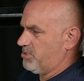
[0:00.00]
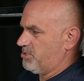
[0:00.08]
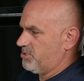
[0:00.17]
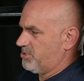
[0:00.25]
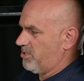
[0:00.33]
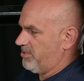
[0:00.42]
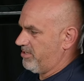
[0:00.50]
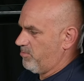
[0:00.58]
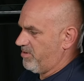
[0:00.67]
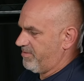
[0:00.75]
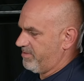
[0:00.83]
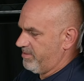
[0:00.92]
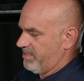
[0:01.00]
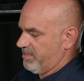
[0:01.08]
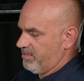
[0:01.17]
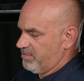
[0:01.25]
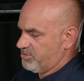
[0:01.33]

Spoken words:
Starting with the